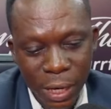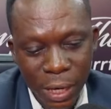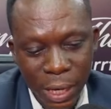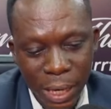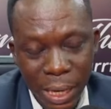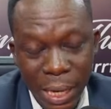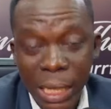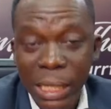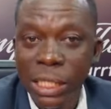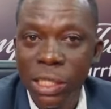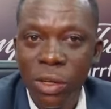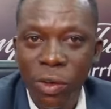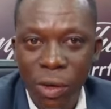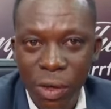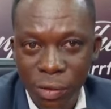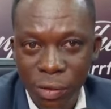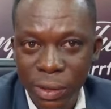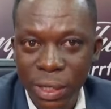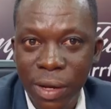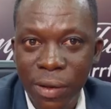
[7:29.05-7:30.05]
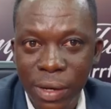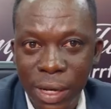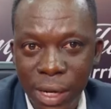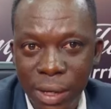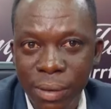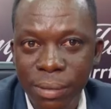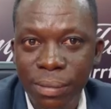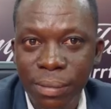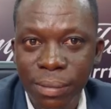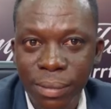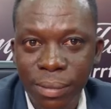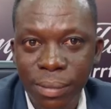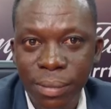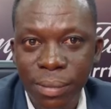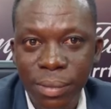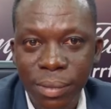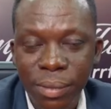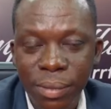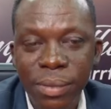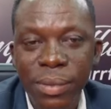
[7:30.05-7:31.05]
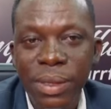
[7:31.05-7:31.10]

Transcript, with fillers: Alaji Collins I see.